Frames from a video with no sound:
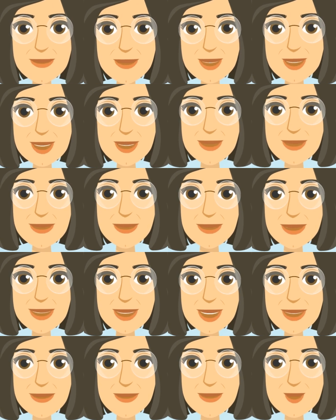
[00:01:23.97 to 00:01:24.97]

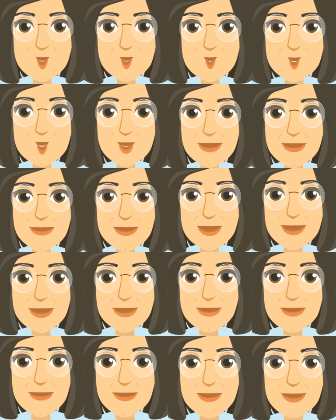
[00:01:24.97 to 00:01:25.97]
Understand the requirement.
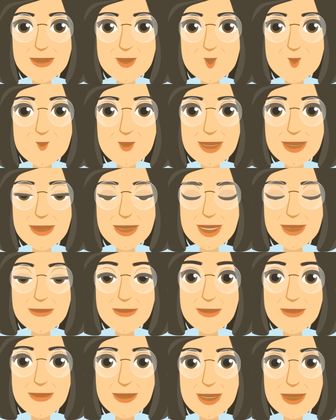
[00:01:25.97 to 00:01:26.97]
You must have
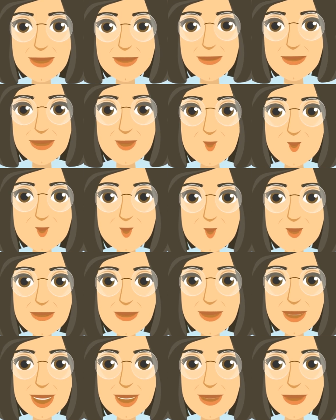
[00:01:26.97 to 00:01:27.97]
Preventive Control
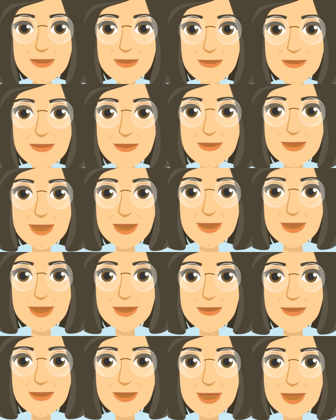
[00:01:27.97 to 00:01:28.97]
Plan,
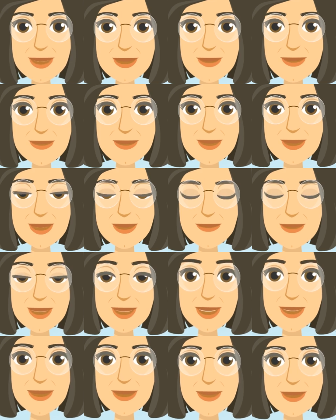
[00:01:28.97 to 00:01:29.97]
PCP, in
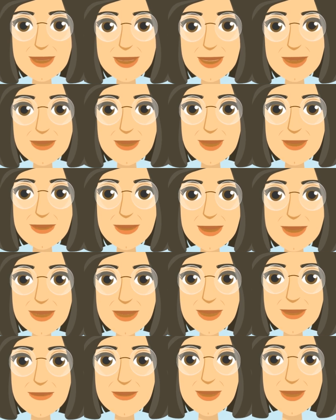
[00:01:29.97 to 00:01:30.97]
place unless you have
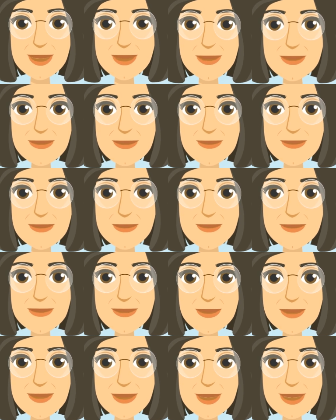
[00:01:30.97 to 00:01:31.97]
exemption.
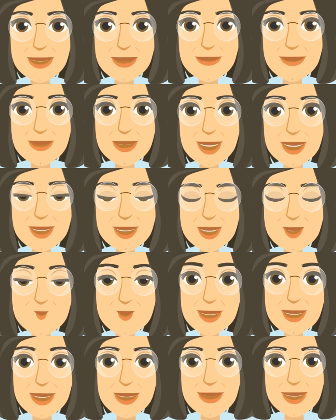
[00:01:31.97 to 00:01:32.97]
This plan
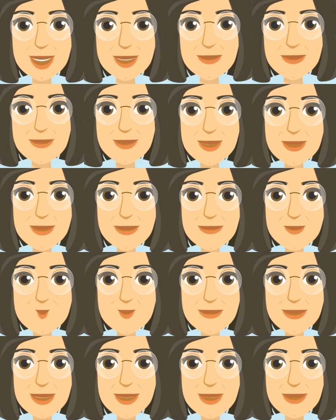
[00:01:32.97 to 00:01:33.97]
outlines how to meet food
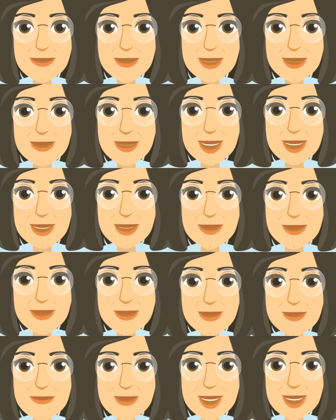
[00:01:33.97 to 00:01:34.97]
safety standards
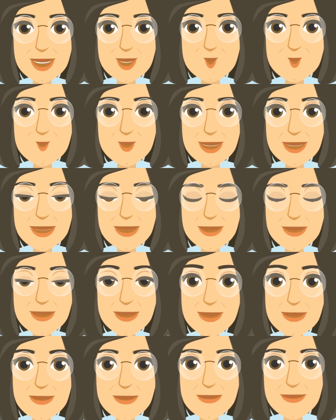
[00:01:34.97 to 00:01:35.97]
and manage risks.